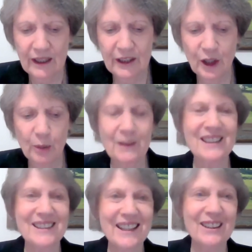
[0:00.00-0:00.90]
and
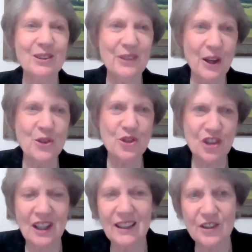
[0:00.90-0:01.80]
helping tackle those
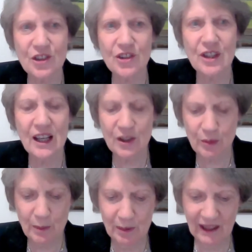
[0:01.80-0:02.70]
challenges
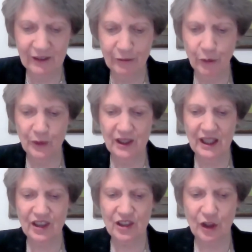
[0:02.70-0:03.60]
as we plan for the
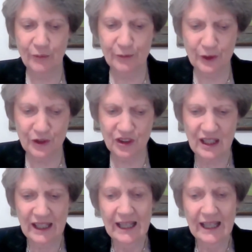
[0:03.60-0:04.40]
next conference.